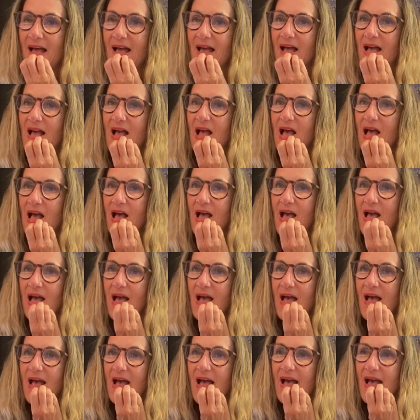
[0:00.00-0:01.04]
40 for men.
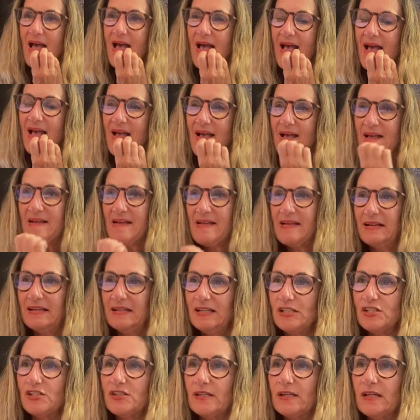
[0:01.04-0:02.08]

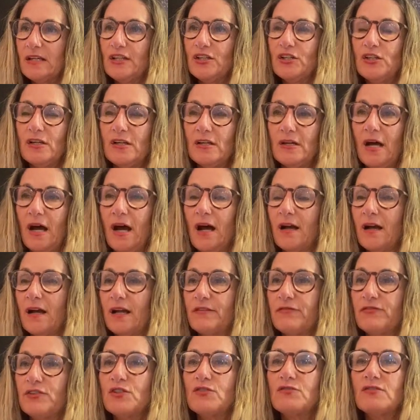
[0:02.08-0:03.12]
It's
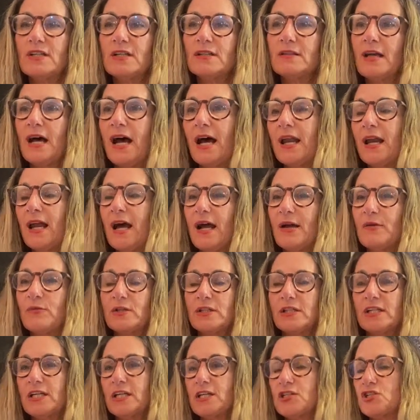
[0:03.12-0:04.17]
if you did that, I
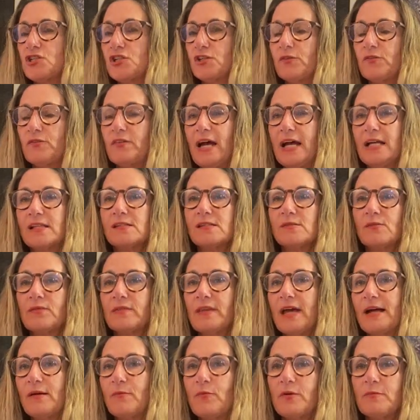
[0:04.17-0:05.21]
would kiss you. That's
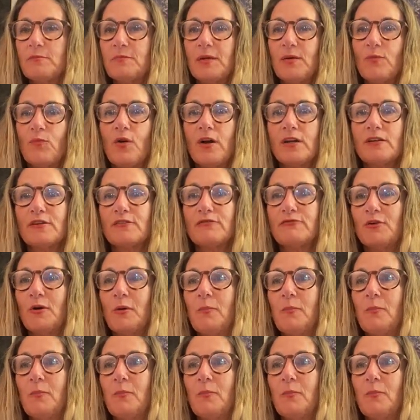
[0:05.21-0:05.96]
that would be wonderful,